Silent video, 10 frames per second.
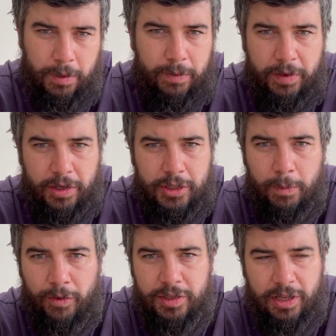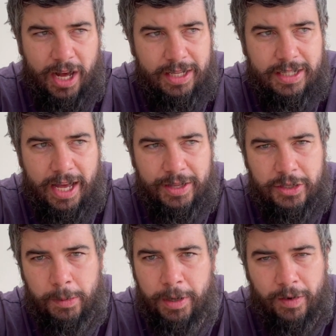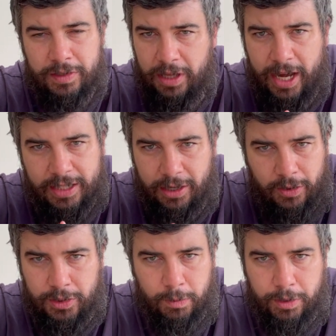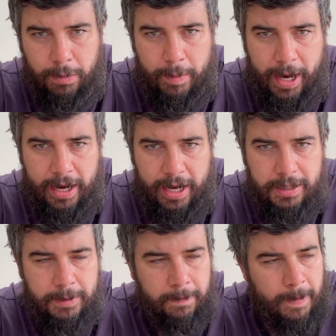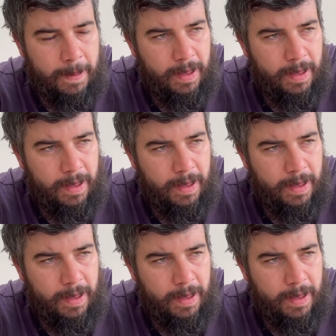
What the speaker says: well, we've got some orange lights there, and too many orange lights, I also would not be buying an item.